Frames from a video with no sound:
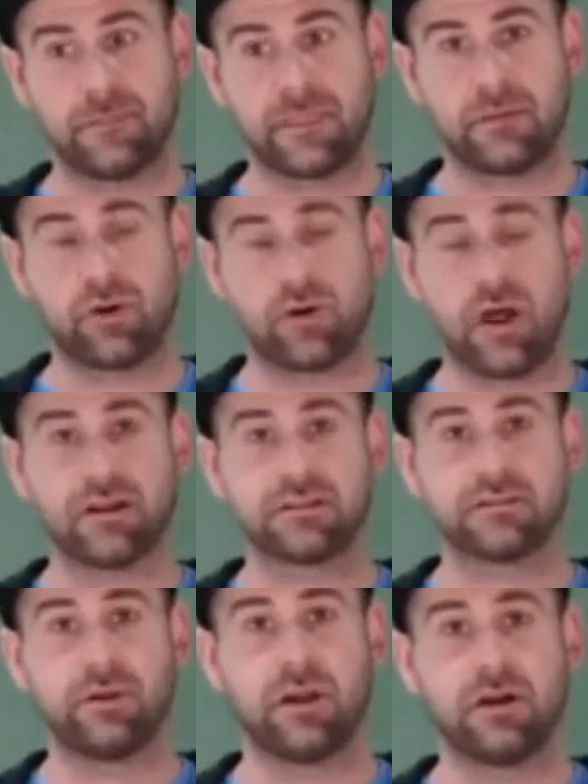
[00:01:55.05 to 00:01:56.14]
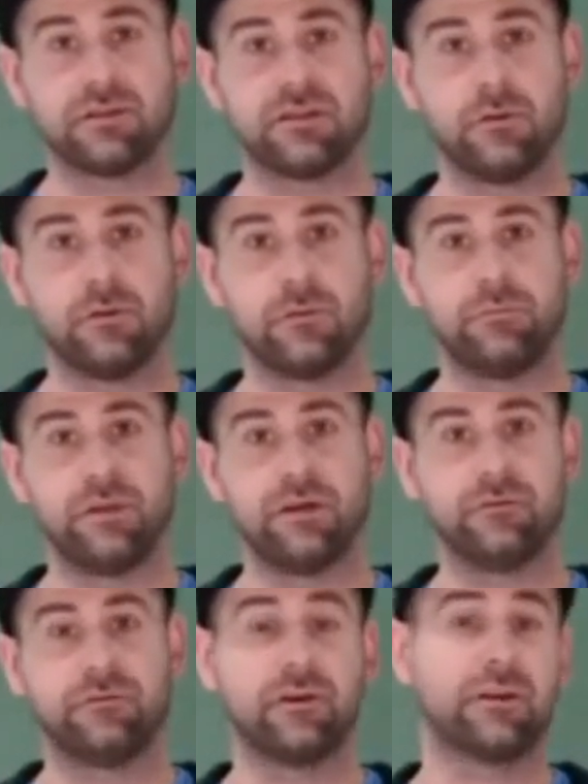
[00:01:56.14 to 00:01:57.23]
products, but also
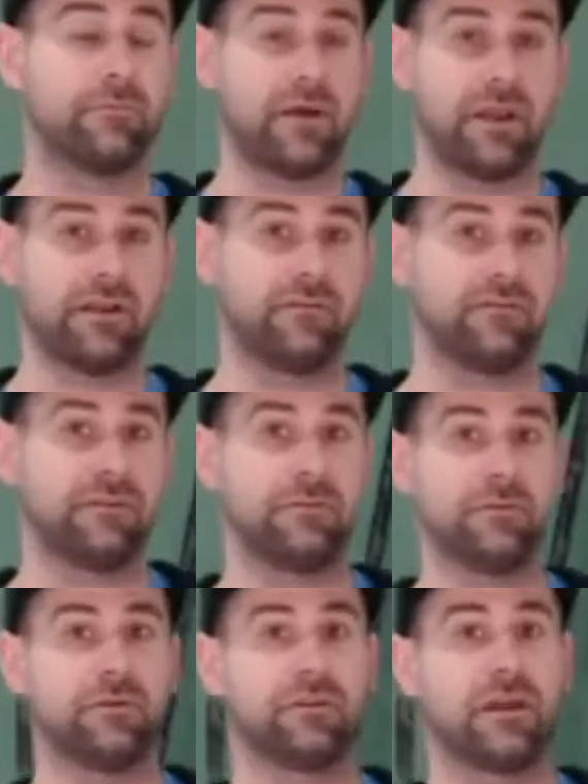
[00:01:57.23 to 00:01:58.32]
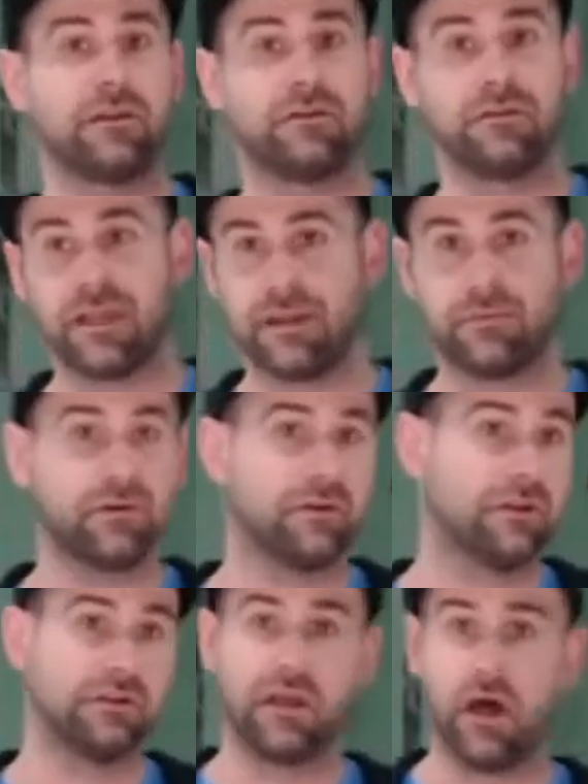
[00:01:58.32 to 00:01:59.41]
build very competitively both on labor and
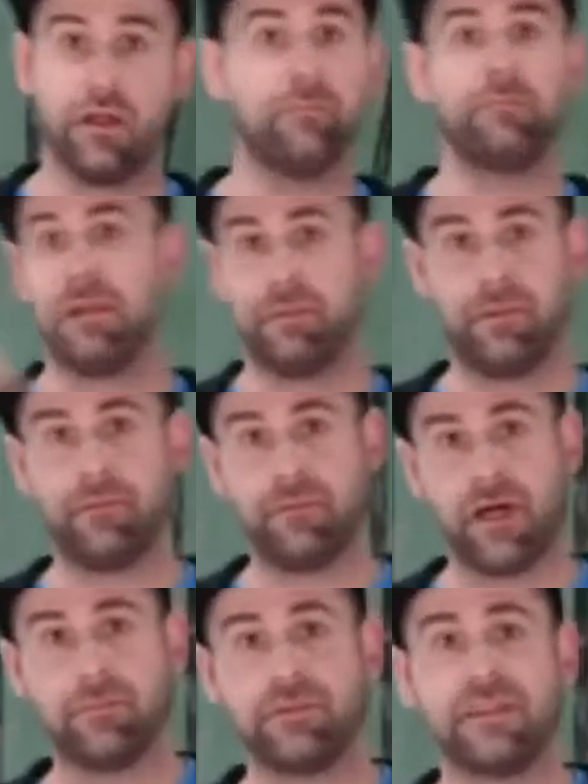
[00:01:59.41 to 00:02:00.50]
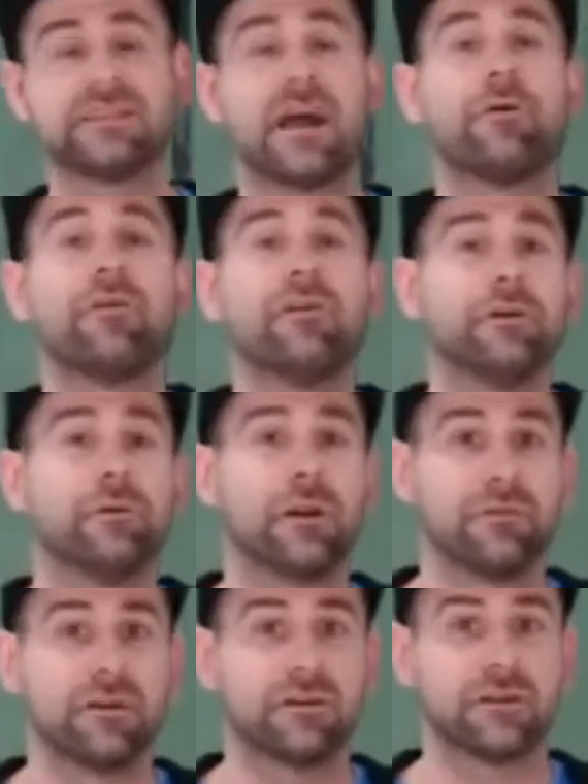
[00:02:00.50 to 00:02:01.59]
all that blah, blah, blah. But that's not what I'm
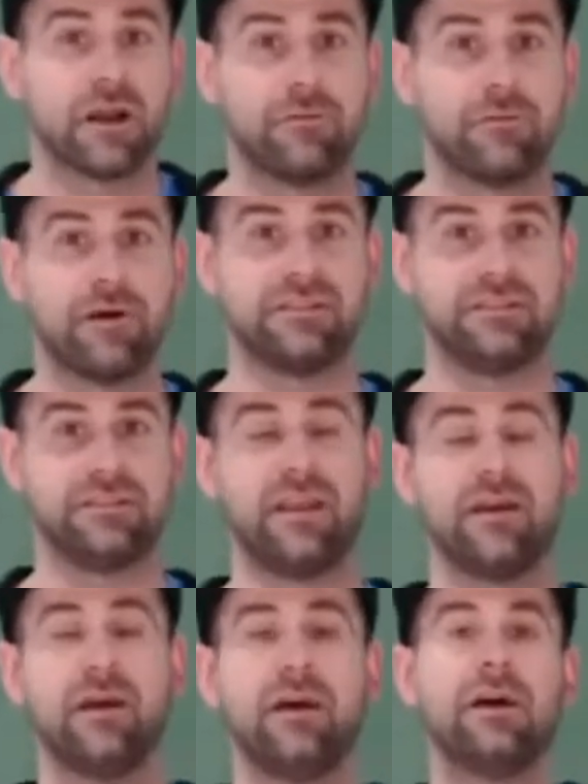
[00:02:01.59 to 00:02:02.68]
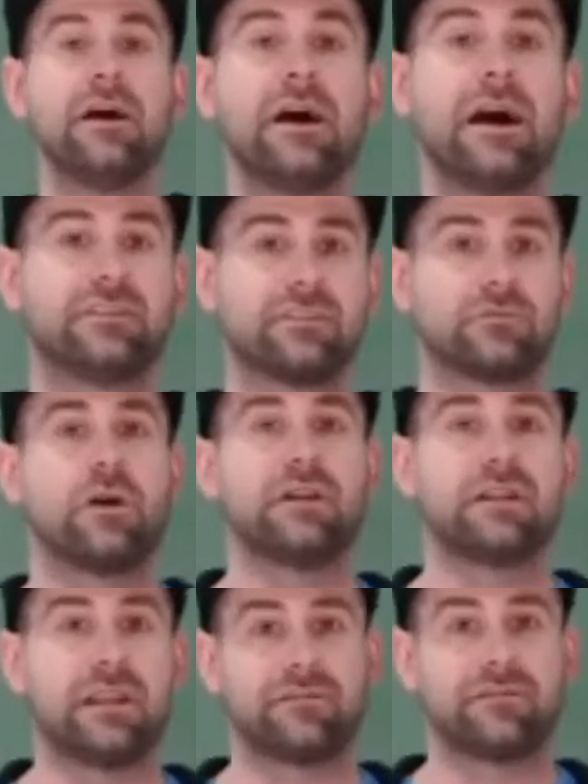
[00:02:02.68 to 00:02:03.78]
here to talk about today. I just wanted
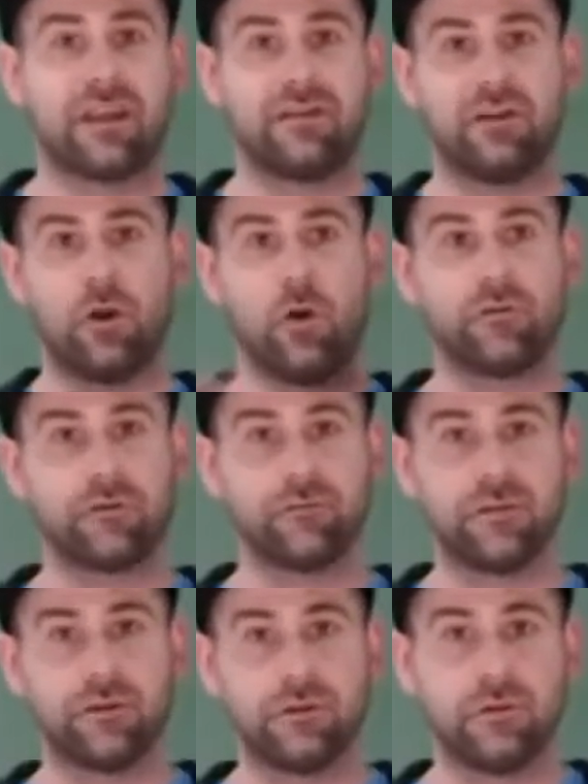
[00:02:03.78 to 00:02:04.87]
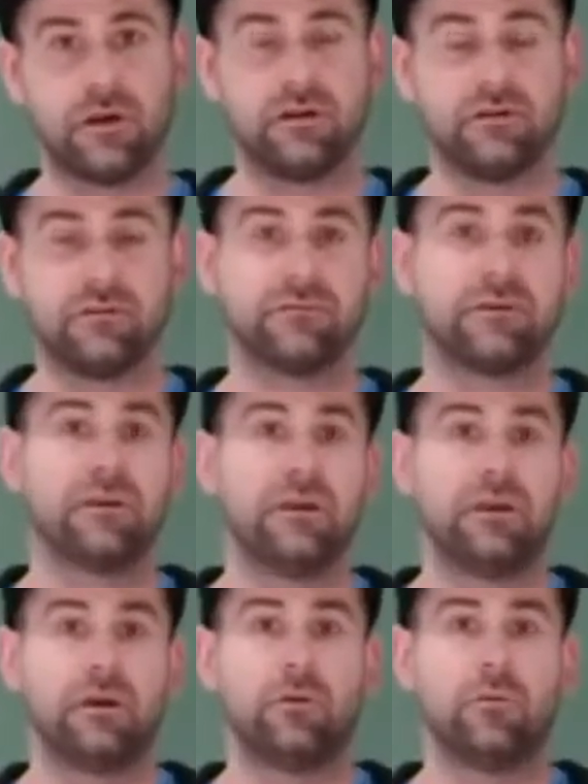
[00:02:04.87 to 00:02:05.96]
to give kind of an overview of
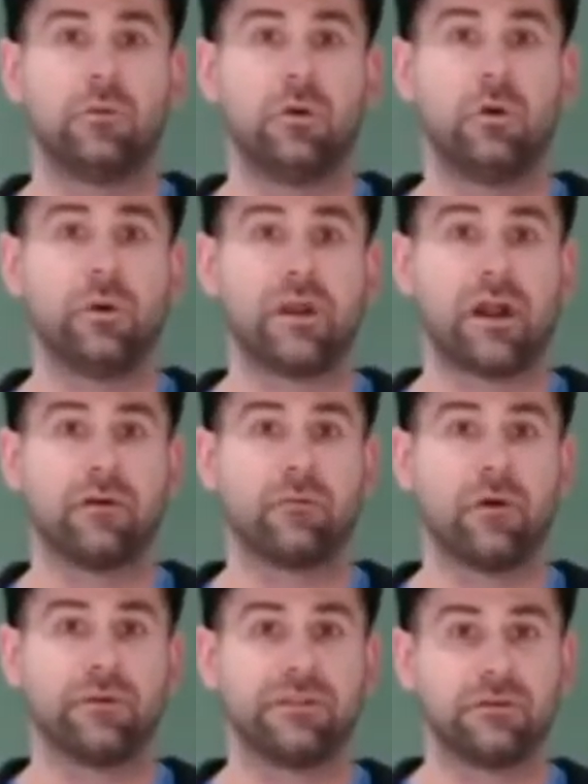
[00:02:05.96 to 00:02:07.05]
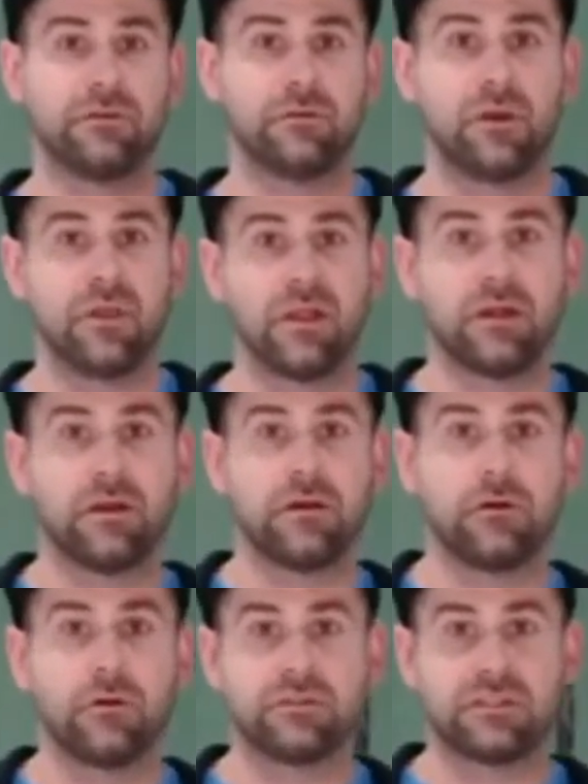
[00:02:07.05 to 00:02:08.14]
who we are and what we do.
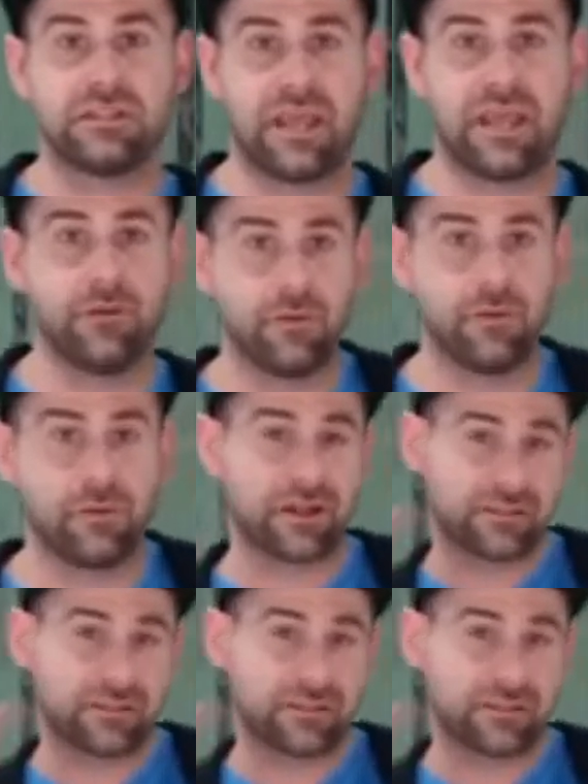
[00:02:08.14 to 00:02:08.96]
Today, we want to